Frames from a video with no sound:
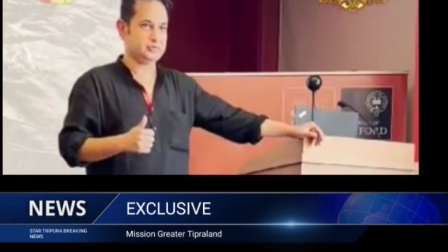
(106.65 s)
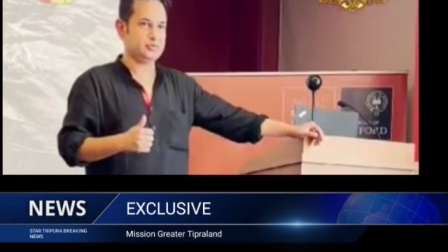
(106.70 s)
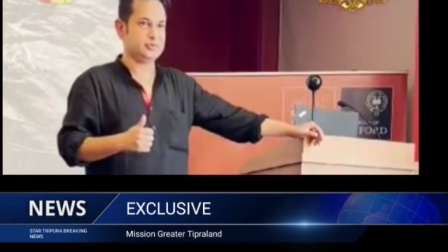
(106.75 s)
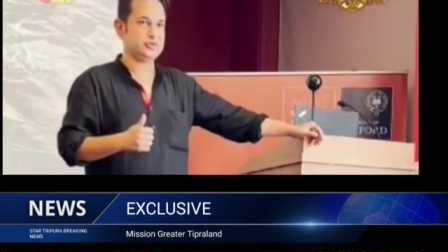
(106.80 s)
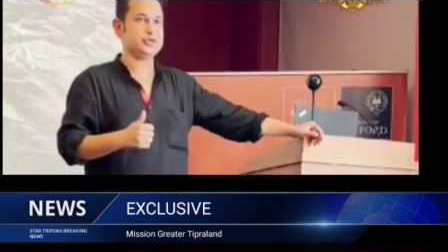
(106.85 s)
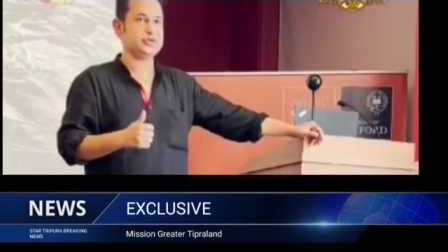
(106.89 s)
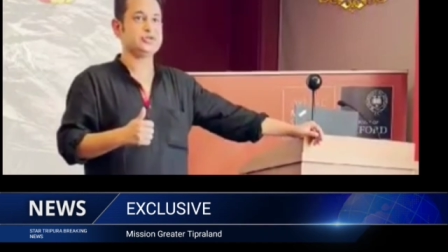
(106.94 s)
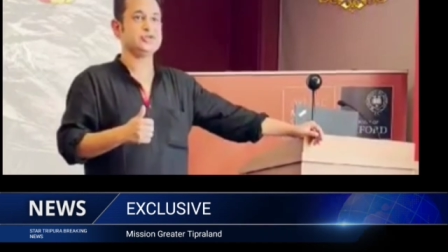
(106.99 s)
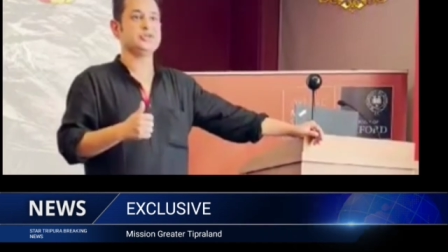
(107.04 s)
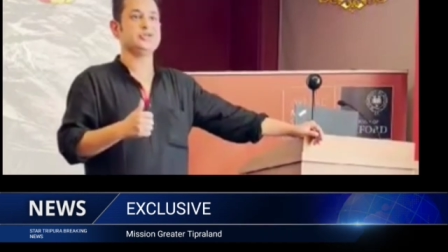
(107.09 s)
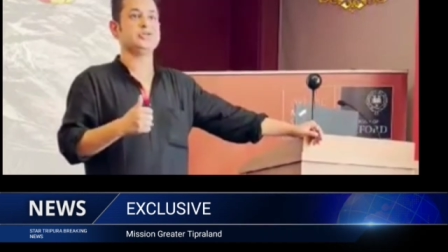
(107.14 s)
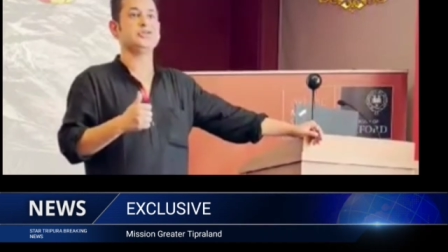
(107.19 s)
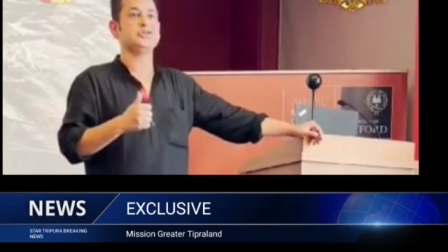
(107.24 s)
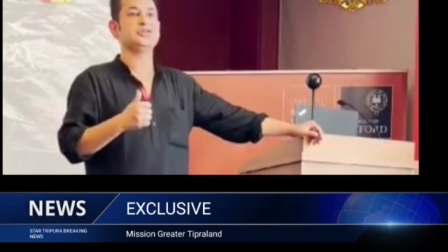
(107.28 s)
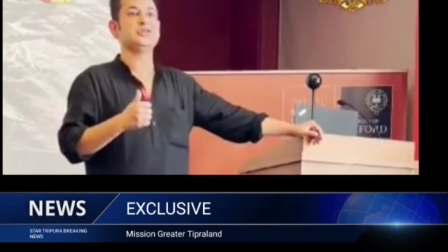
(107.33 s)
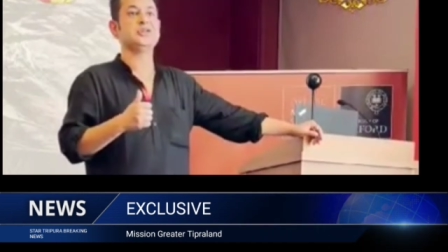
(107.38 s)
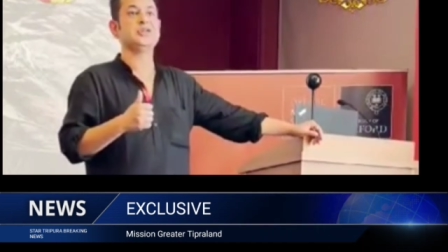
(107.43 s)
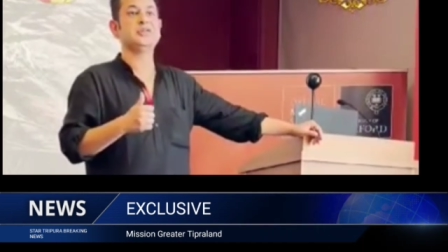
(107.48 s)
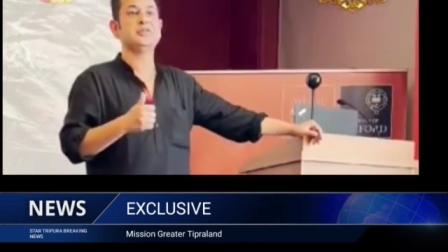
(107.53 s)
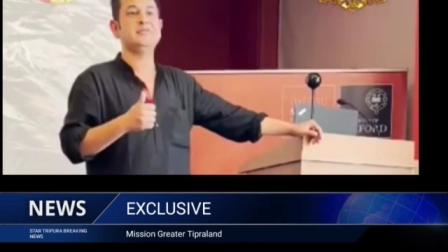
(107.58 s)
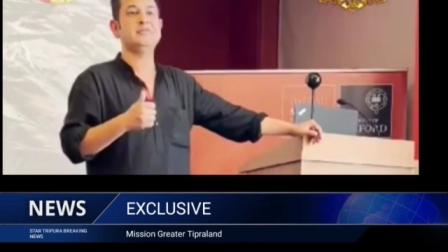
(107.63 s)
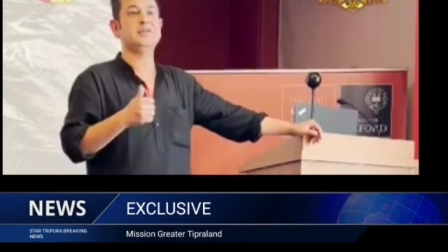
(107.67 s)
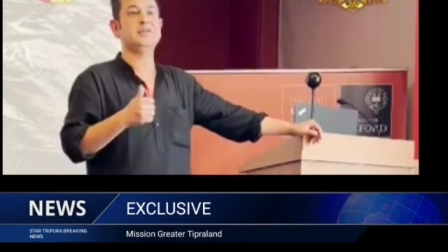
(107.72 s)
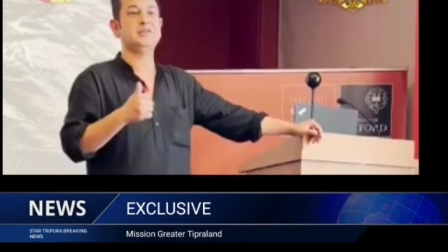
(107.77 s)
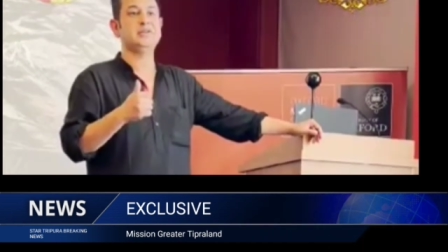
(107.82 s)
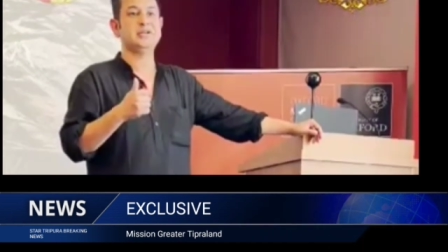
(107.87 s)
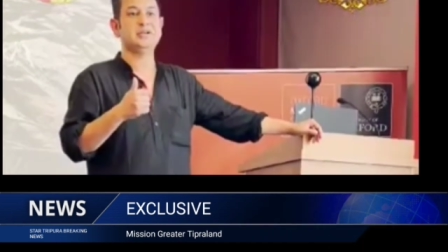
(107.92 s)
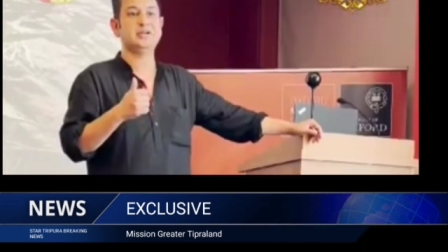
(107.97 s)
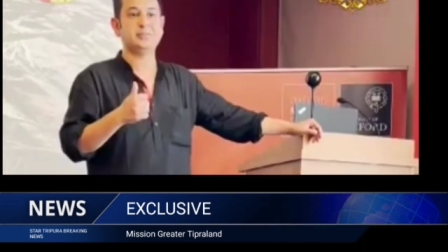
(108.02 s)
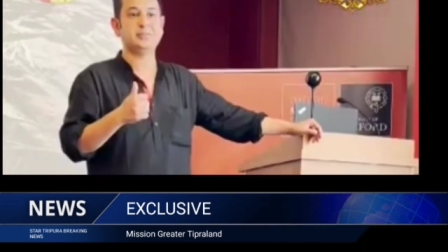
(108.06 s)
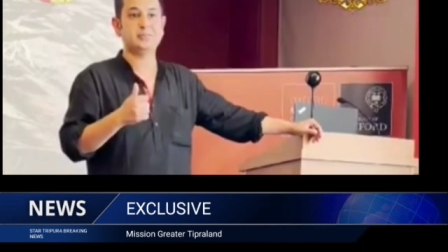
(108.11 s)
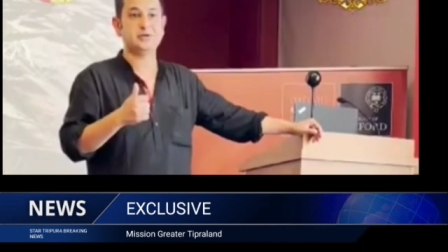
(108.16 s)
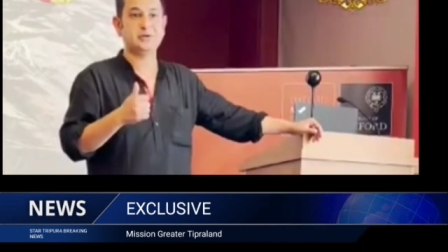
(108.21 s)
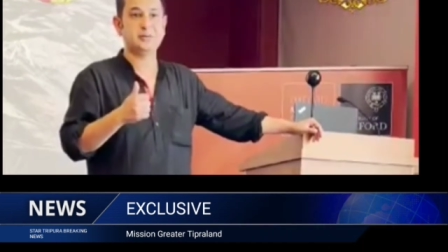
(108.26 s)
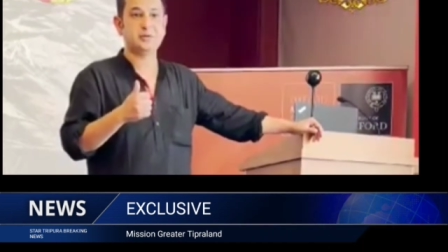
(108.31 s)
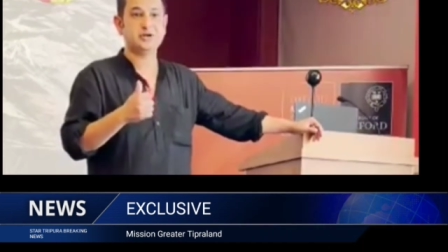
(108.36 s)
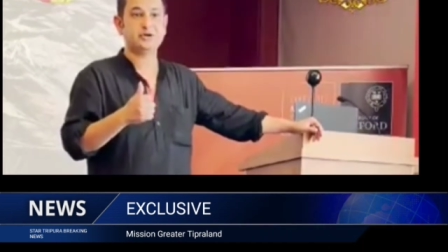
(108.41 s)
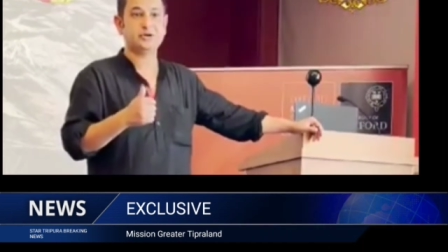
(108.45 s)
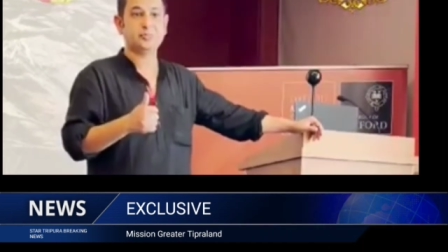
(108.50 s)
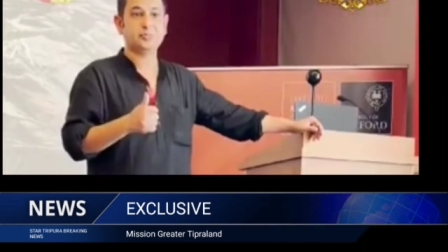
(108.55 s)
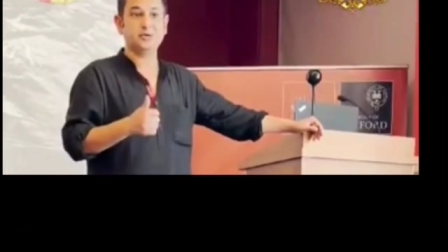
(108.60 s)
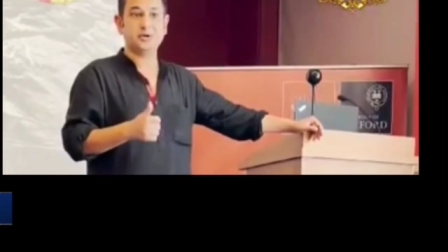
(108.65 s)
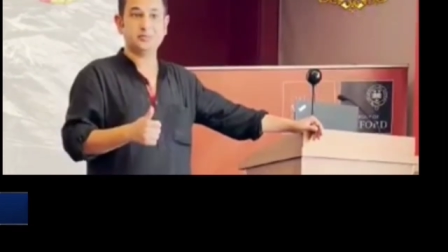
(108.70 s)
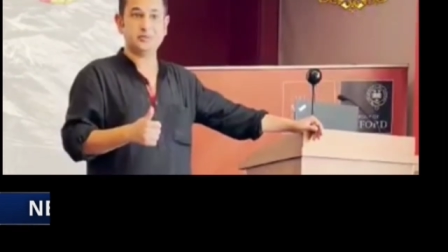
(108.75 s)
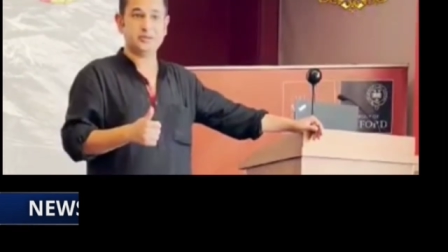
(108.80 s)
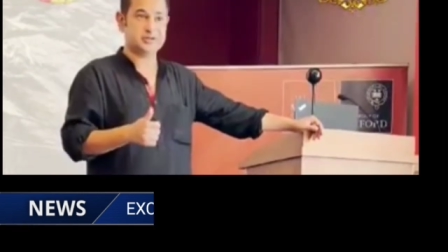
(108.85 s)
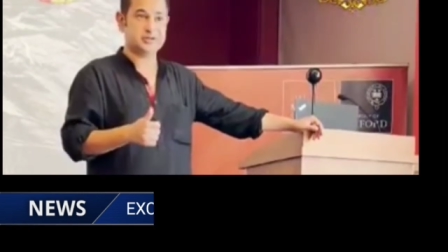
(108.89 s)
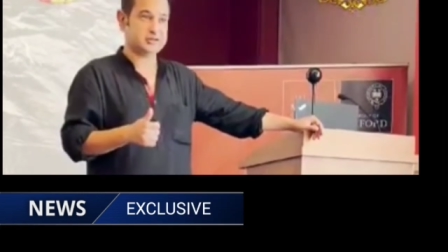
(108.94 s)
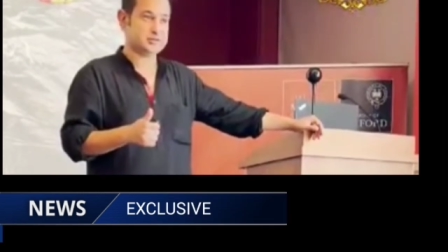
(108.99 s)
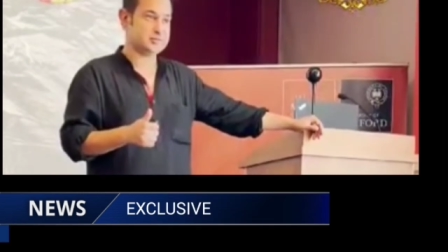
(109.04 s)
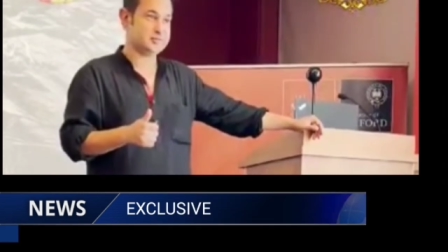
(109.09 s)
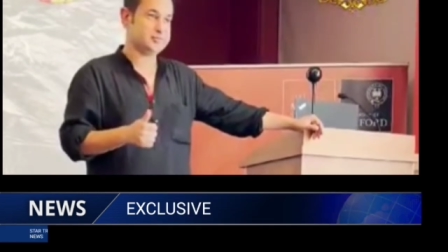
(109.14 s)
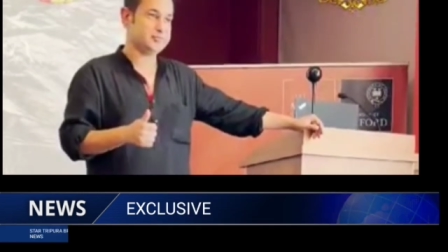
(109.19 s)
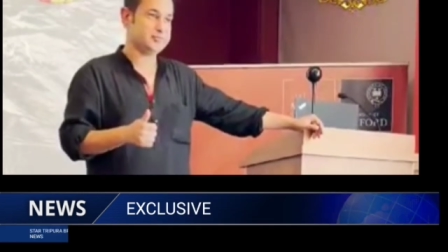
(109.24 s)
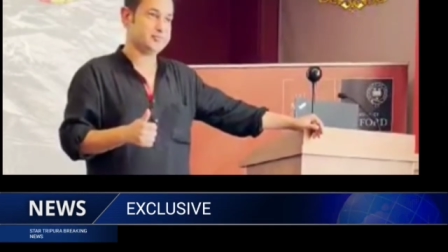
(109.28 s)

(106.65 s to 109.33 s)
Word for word: which is distinctively Tibeto Burmese,